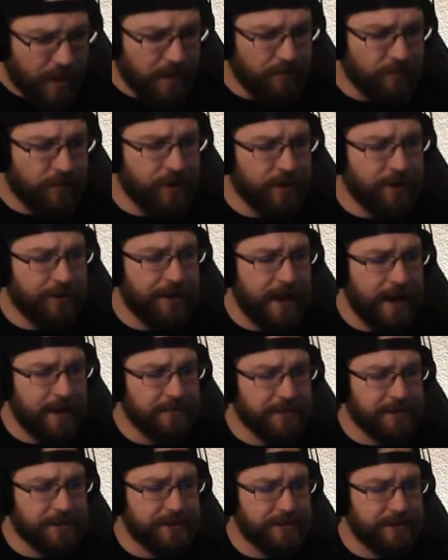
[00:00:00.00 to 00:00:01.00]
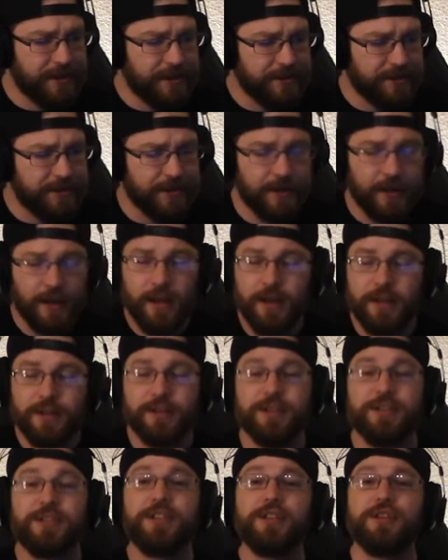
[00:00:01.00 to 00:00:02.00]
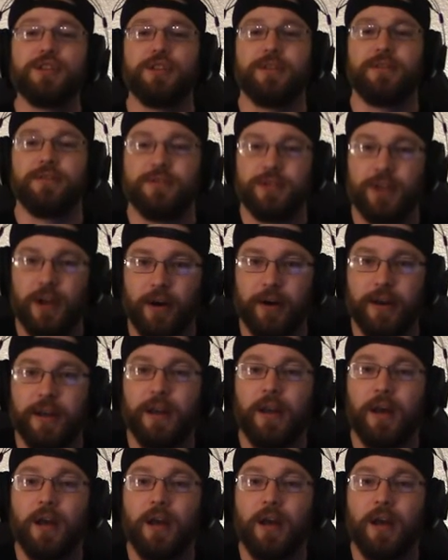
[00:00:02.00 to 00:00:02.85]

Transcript: via unanimous decision, decision sorry,